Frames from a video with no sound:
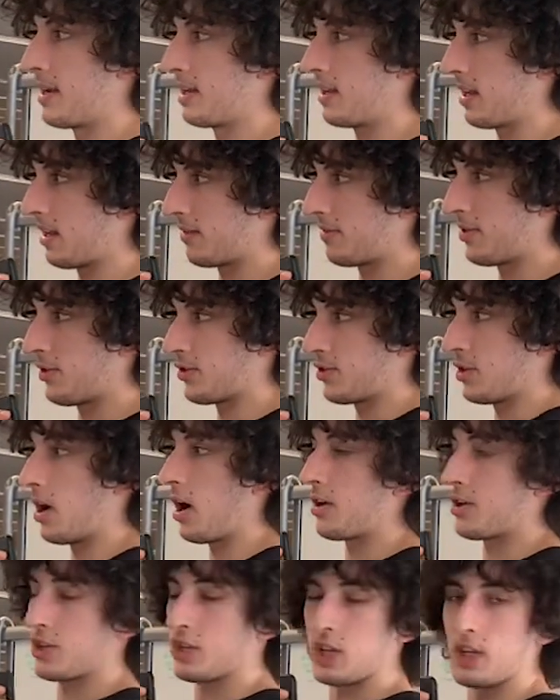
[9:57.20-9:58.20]
fields are
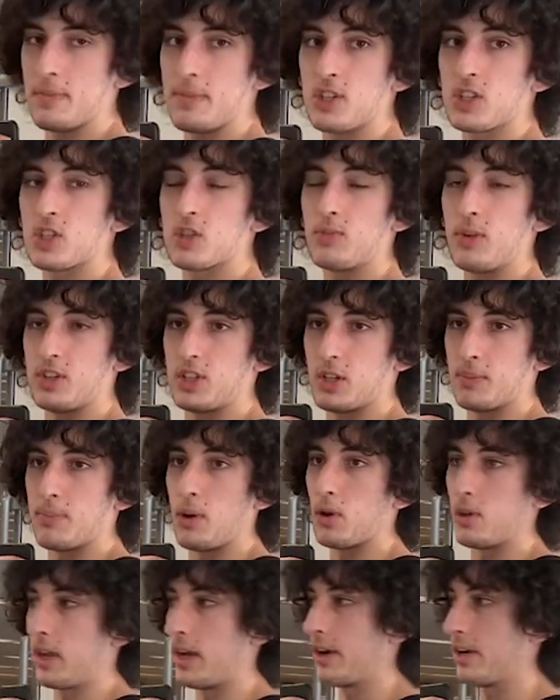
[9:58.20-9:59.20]
just going to be switching
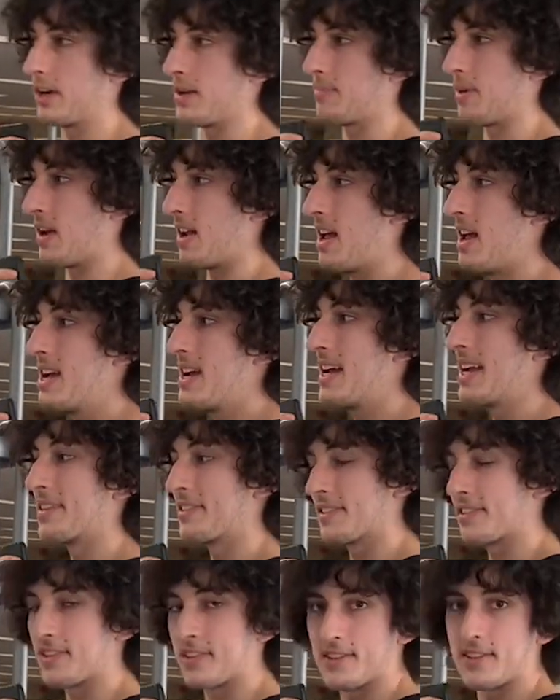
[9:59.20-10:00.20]
polarity, but it's the
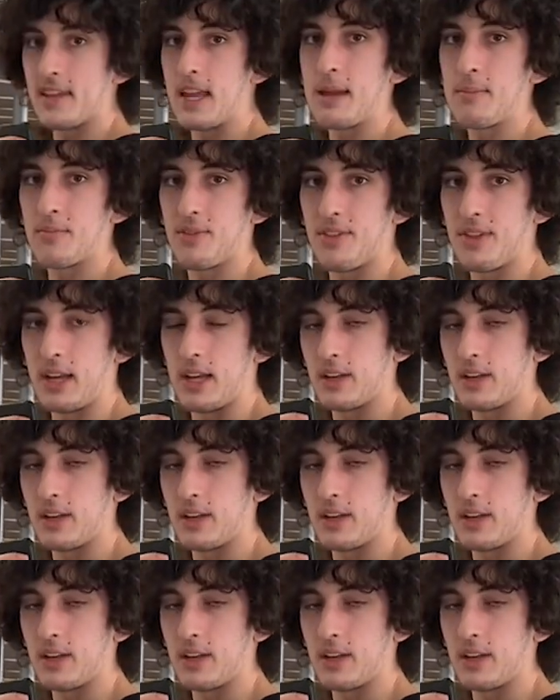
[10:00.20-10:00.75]
same thing,